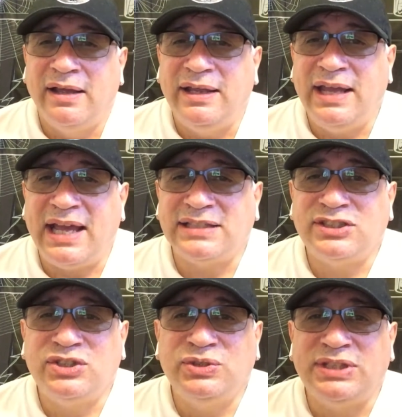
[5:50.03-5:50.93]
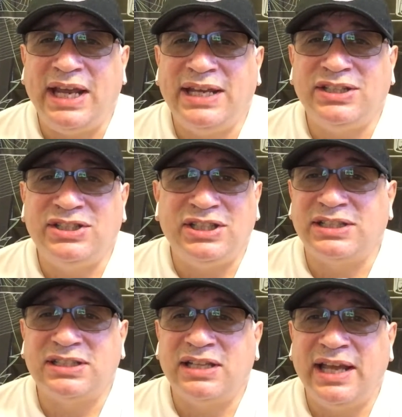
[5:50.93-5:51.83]
he has to take it
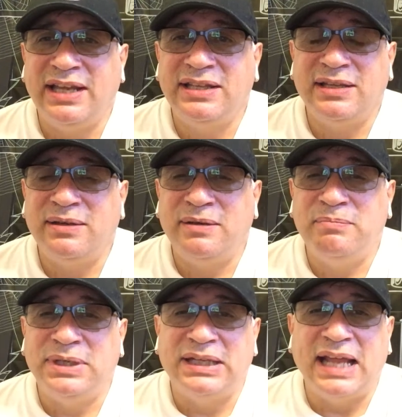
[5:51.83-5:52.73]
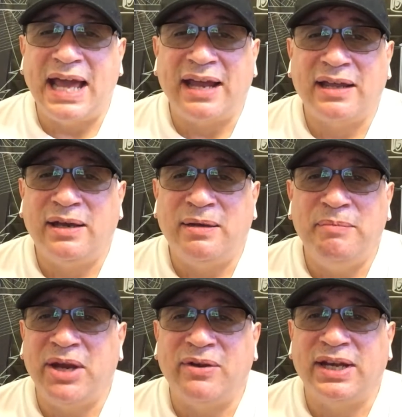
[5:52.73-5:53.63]
just like the black
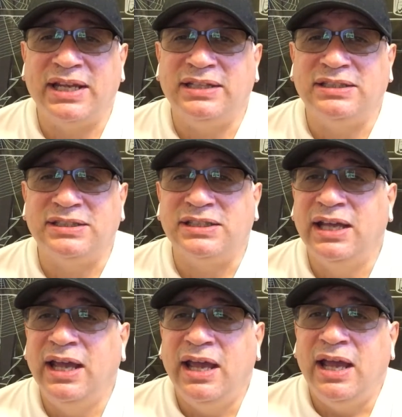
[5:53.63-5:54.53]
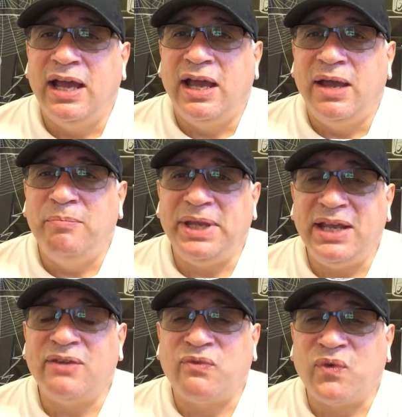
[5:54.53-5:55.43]
Americans.
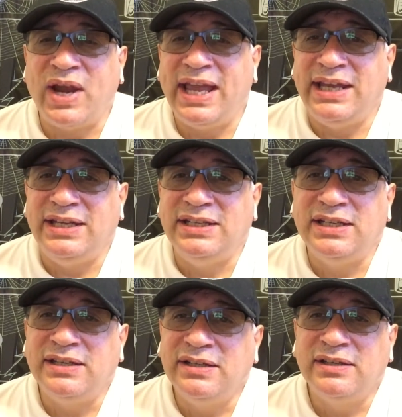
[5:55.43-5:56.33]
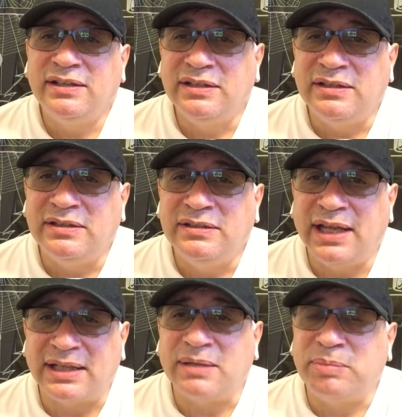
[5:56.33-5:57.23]
Be afraid
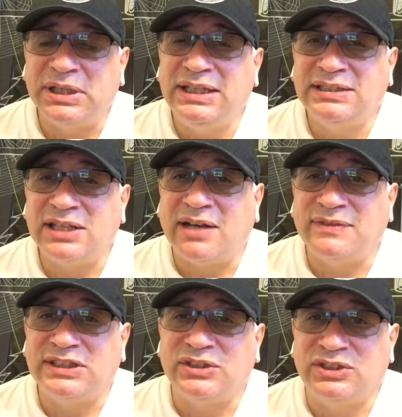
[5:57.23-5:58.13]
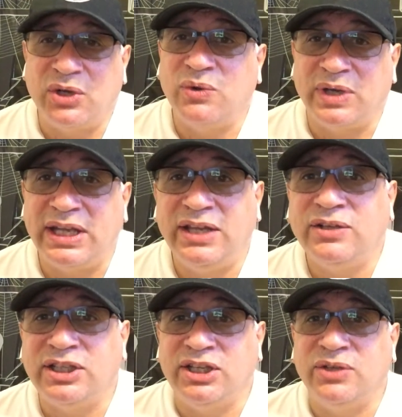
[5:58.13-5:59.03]
that the police officers don't
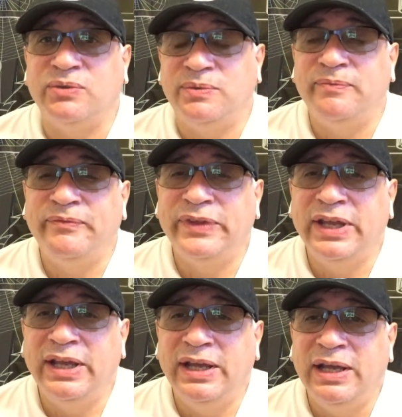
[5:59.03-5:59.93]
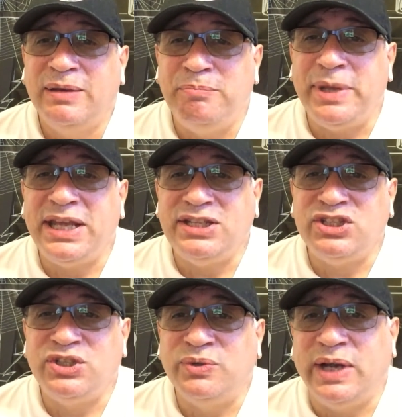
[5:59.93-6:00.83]
kill you,
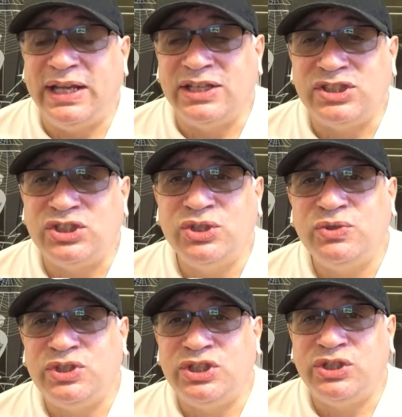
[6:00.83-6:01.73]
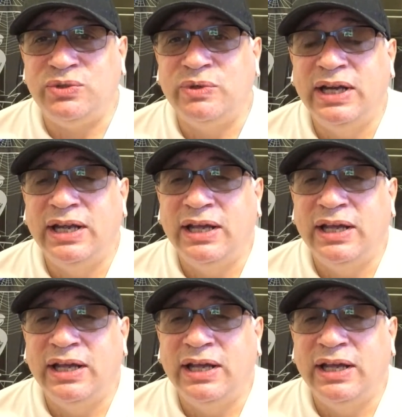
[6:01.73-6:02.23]
beat you, and shoot you,